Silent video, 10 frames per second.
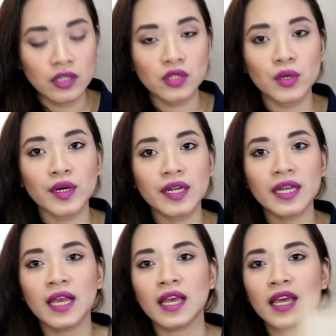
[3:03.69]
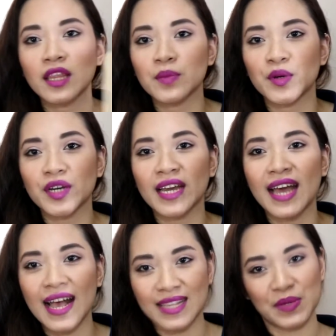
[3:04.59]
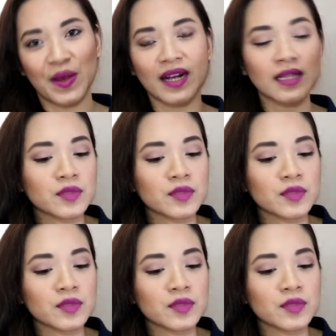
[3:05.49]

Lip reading: story in the book as well.